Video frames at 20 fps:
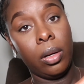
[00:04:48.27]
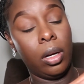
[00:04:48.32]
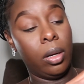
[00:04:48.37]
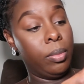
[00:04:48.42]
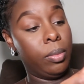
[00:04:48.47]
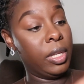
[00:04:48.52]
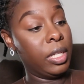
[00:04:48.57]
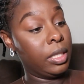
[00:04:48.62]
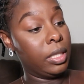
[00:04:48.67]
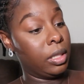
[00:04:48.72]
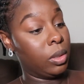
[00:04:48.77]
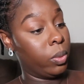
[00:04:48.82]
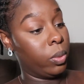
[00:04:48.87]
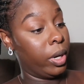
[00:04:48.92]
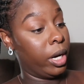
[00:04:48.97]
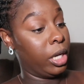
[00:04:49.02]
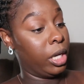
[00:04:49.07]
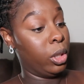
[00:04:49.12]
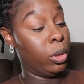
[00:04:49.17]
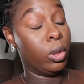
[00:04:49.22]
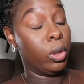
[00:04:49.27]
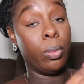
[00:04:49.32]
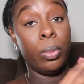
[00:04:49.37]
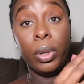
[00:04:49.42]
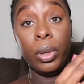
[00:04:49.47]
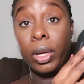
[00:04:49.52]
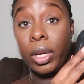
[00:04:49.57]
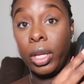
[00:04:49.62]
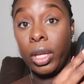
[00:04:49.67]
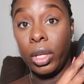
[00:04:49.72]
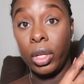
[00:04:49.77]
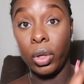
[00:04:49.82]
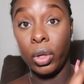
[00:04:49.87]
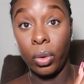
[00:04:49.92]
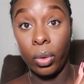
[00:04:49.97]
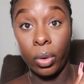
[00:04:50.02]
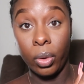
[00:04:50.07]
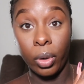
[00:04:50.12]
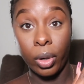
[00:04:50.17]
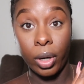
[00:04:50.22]
this is where you would put
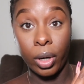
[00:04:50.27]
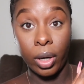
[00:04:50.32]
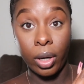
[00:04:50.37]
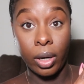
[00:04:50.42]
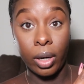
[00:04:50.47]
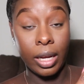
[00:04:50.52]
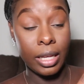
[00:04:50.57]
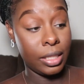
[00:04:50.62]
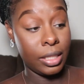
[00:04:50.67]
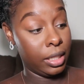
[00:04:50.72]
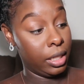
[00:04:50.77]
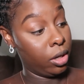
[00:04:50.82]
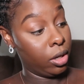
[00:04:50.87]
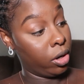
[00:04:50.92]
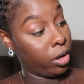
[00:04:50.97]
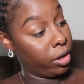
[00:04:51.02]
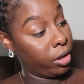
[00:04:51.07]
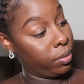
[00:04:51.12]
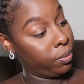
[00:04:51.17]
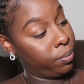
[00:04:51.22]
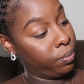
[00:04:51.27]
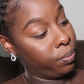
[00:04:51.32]
your SD card.